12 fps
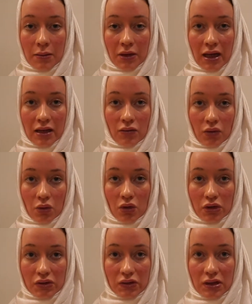kind of
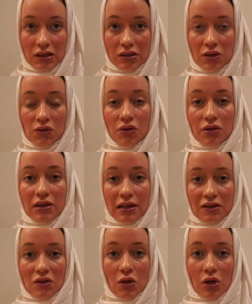course literature
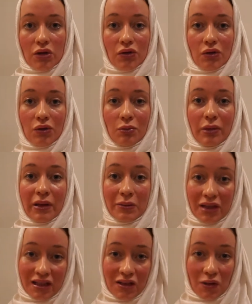that's going to be
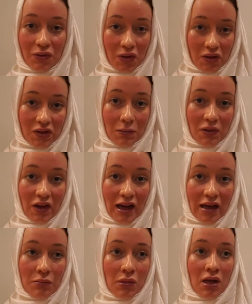with you for some
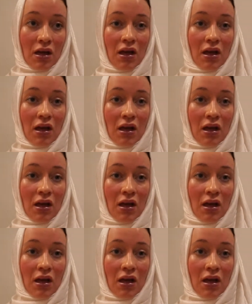time.